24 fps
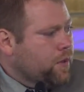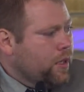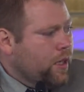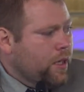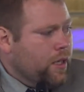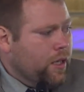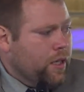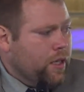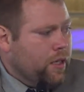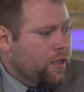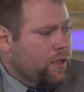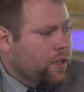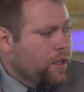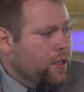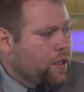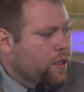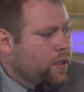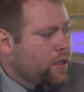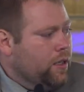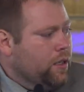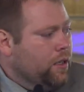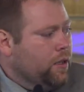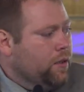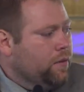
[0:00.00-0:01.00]
And he
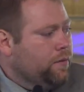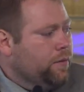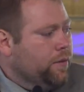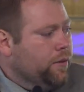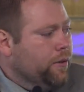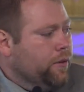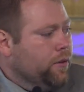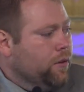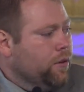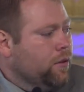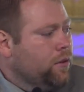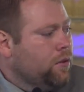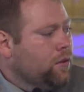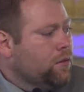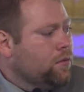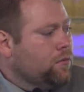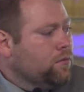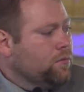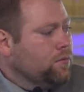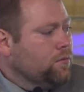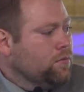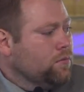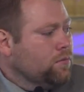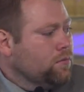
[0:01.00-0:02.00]
never,
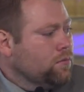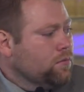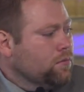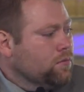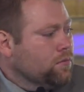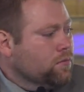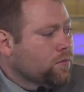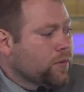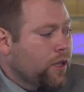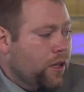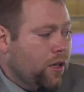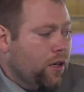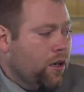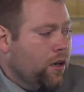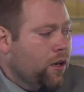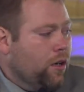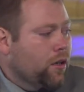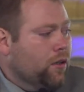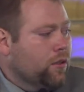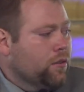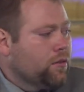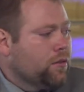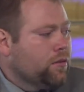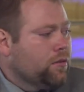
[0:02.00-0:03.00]
it
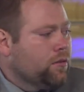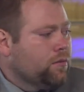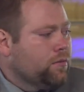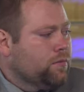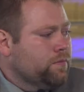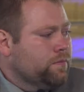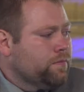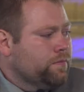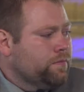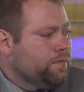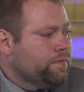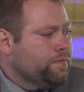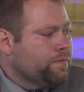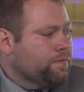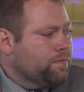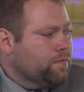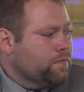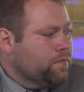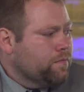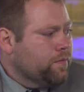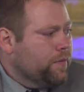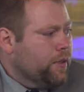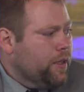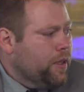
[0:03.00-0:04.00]
hurt.
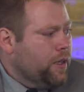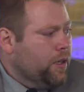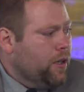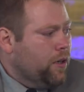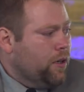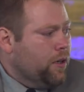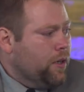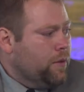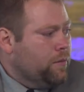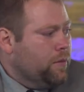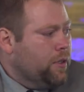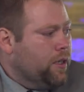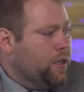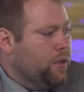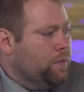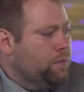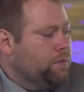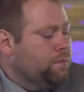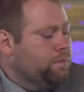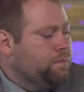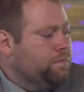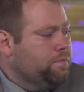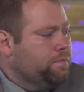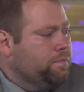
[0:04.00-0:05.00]
It hurt him deep.
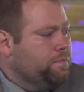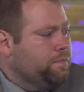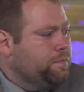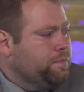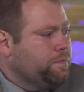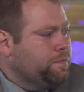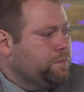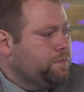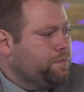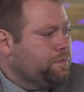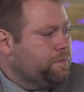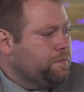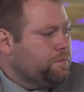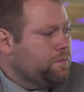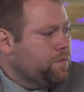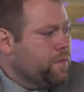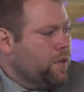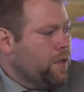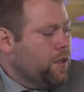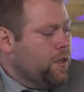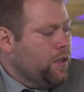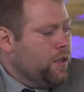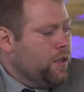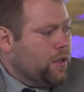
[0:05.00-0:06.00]

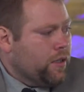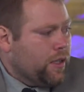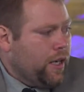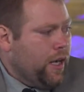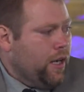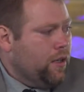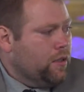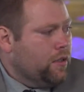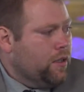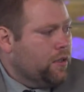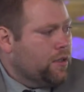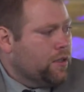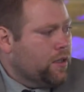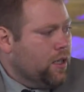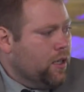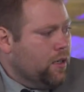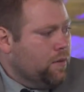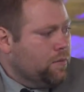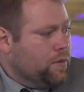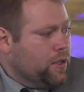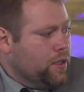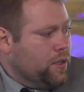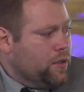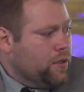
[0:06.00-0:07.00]
Countless
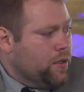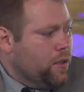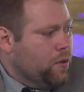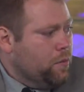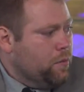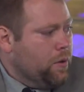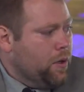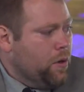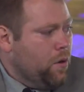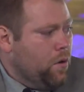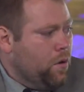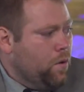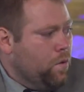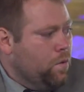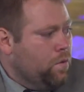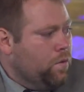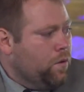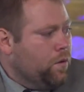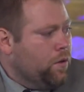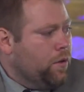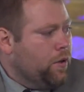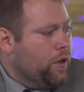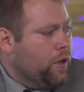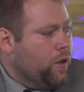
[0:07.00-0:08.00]
times he showed me
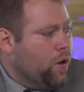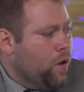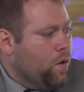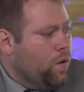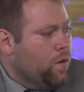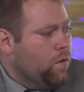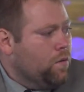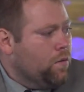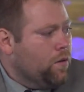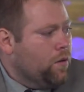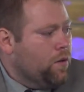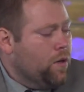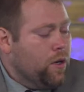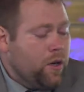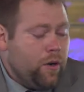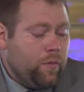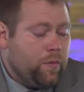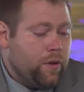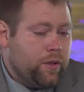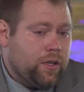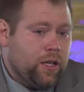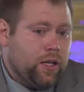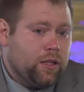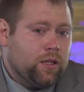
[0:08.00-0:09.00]
over and over,
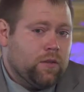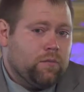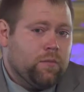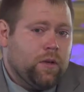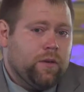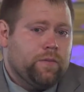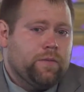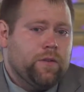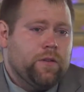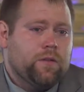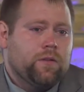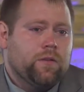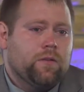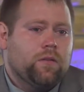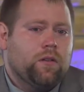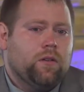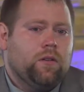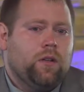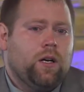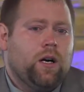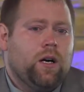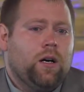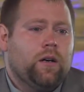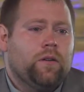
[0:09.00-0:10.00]
protected my physical
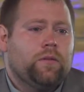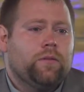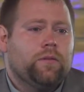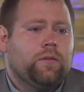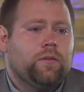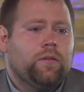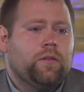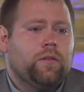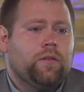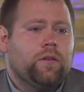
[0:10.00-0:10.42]
life,